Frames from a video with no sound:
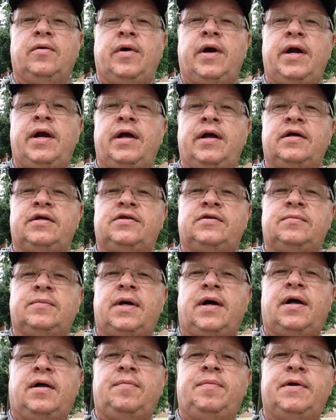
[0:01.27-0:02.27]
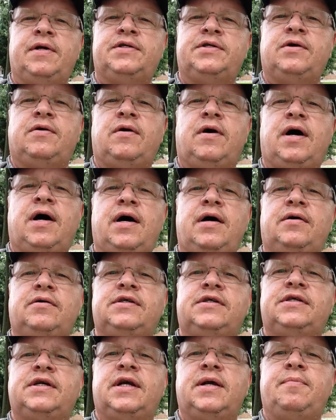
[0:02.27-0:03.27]
Greetings from Gallipolis,
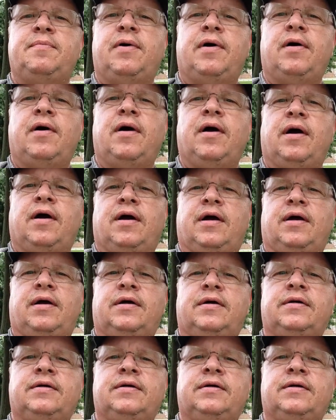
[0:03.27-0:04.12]
Ohio City Park.